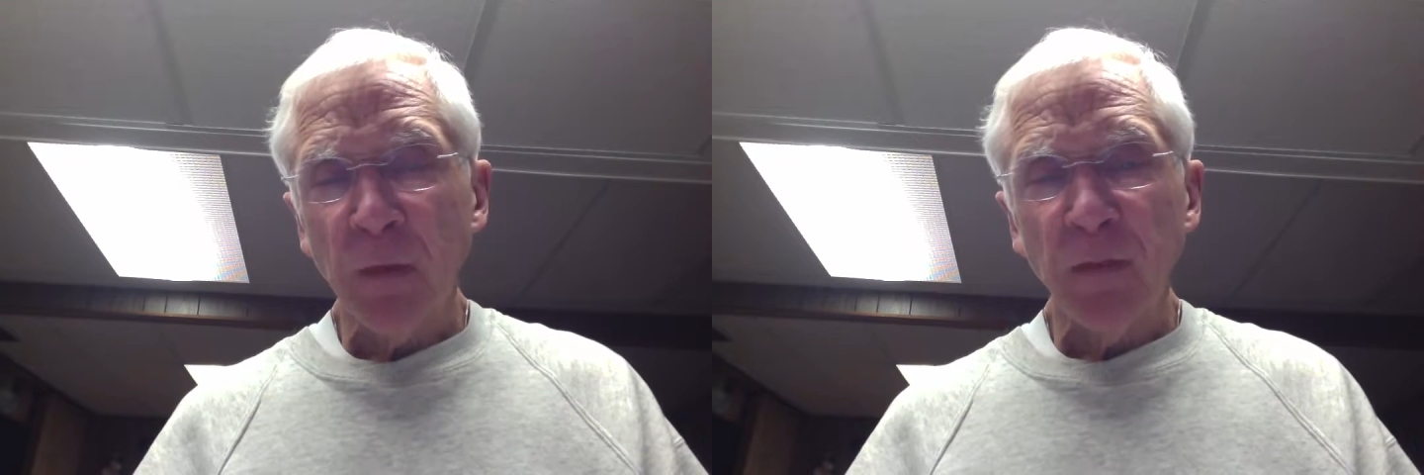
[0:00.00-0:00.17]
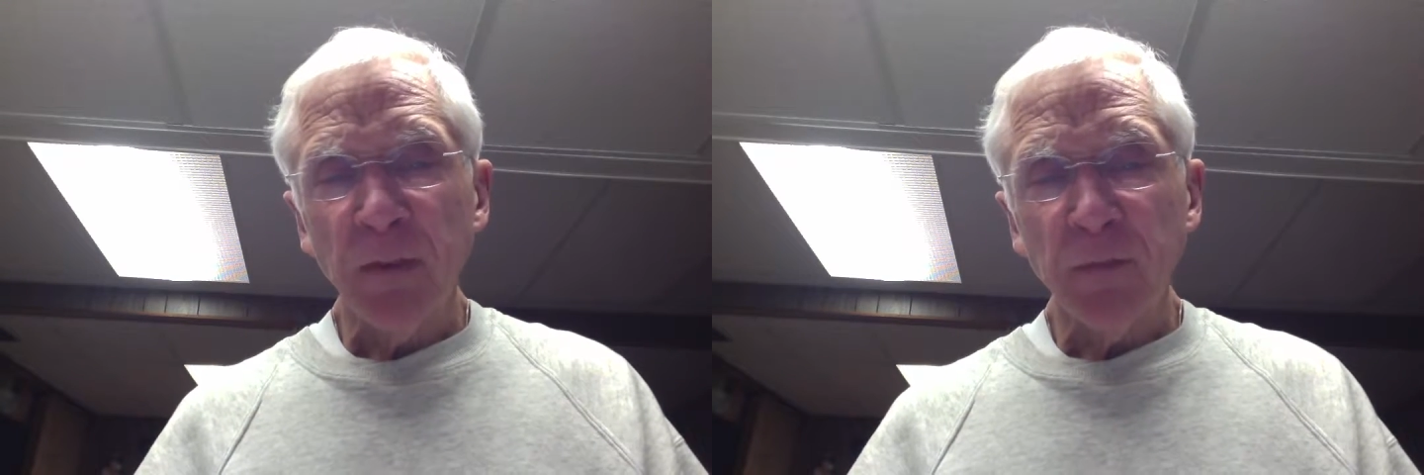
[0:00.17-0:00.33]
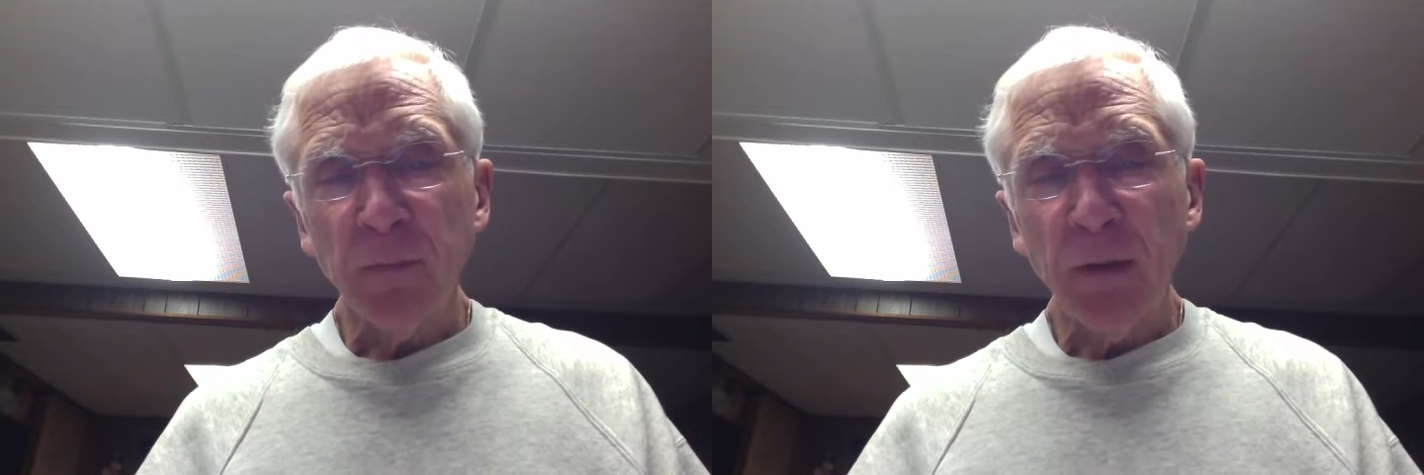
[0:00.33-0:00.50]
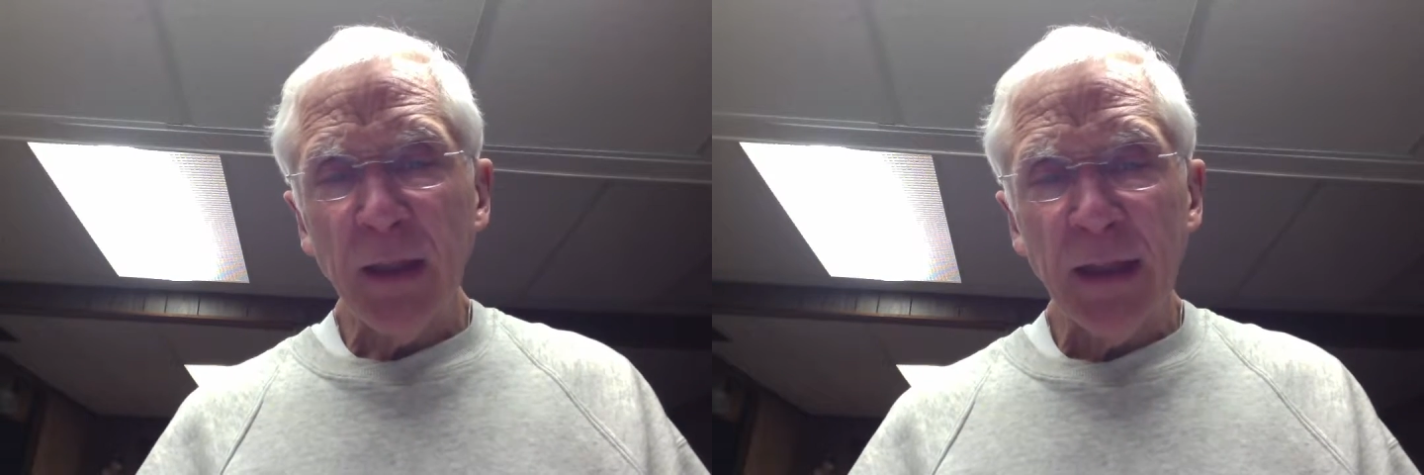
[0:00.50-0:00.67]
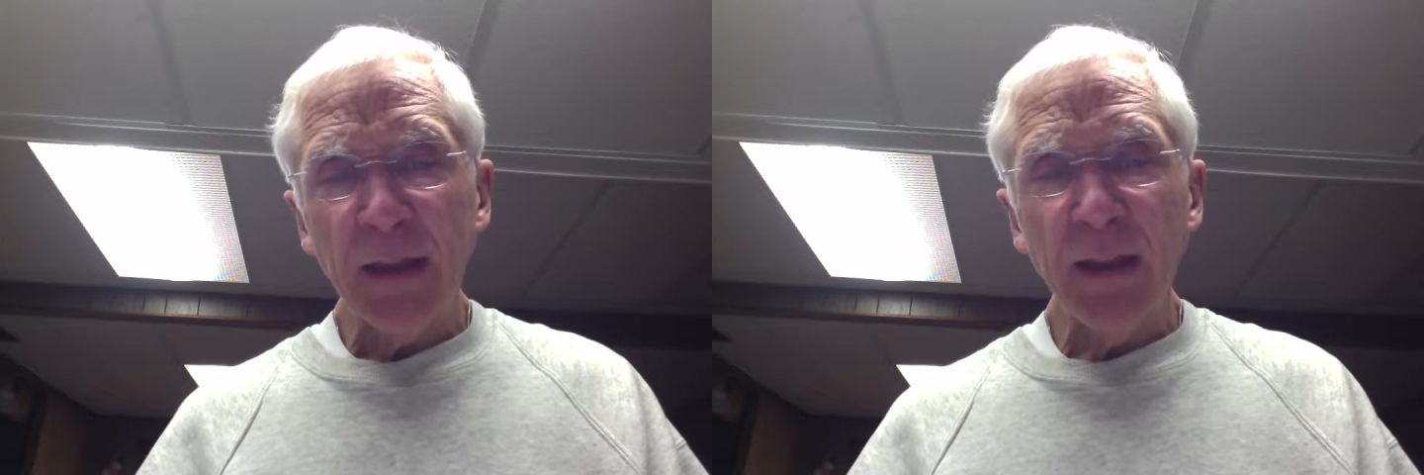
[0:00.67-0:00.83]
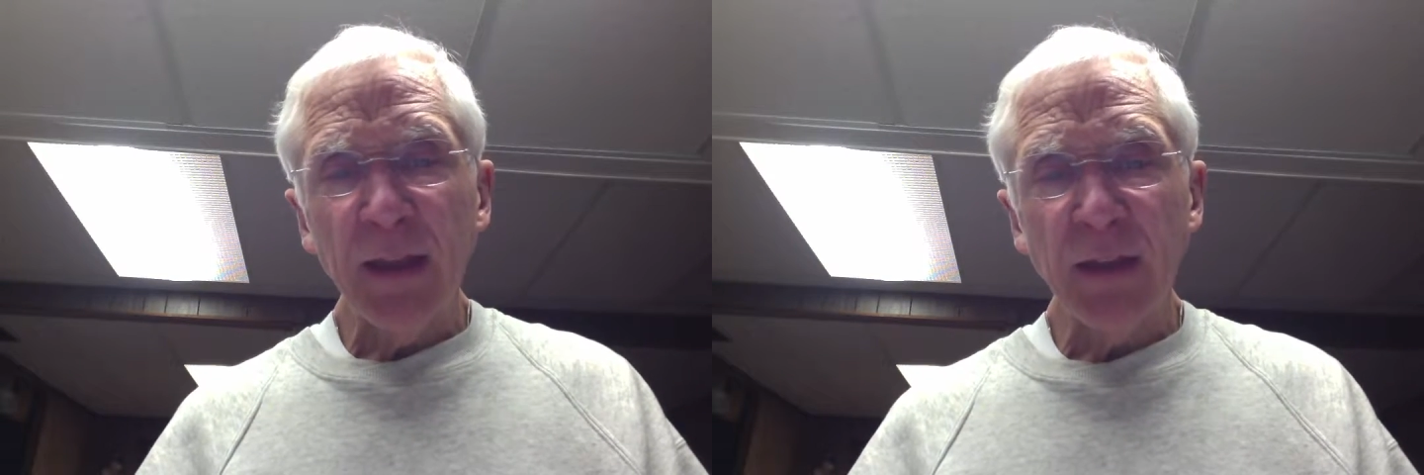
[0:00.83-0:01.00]
This
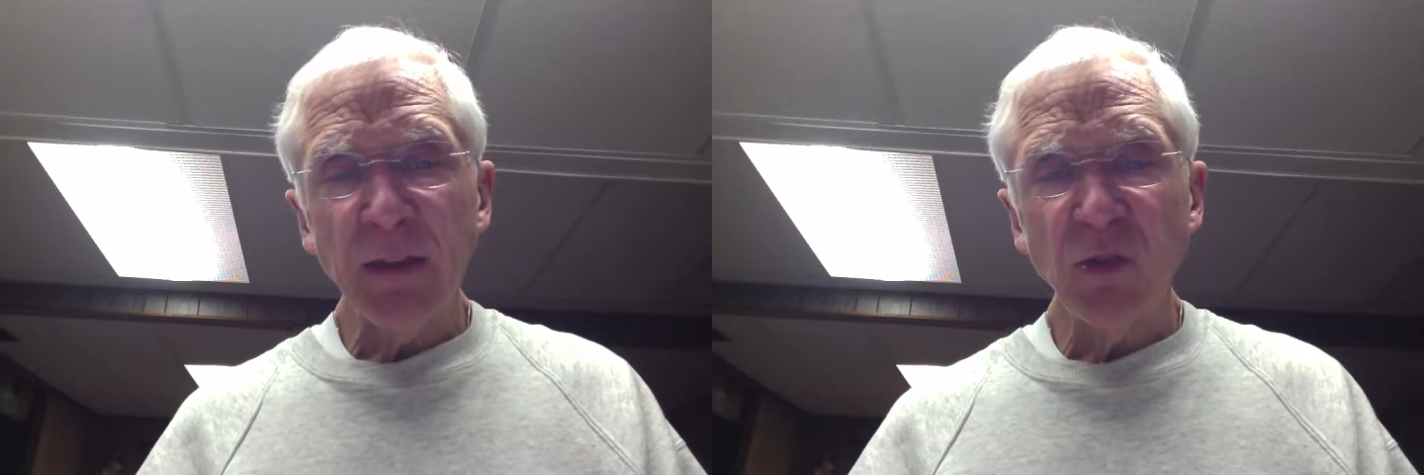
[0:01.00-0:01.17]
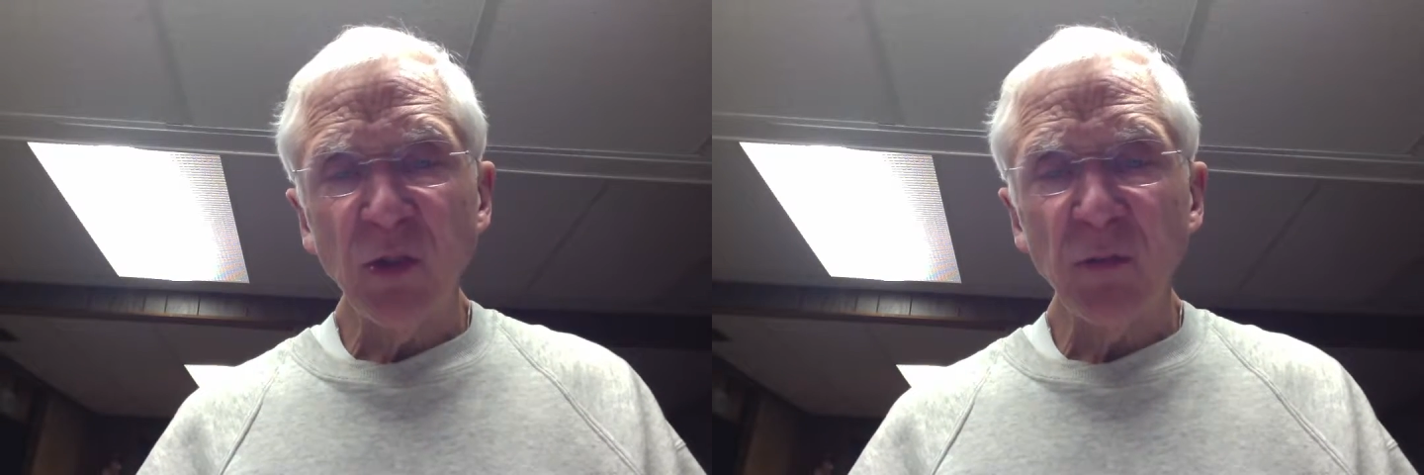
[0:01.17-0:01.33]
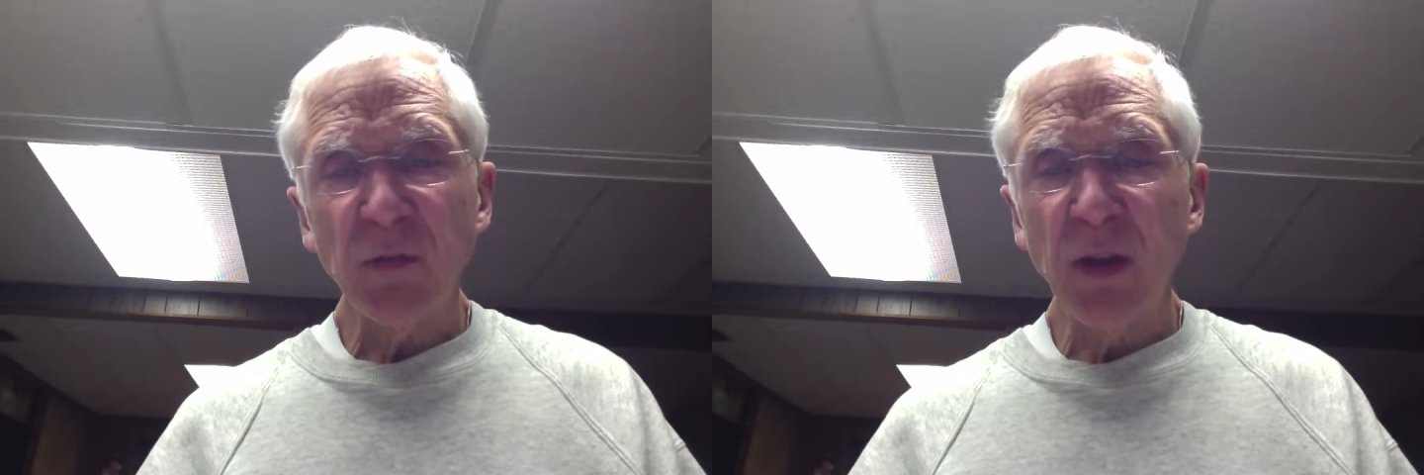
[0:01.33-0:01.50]
plot line jumps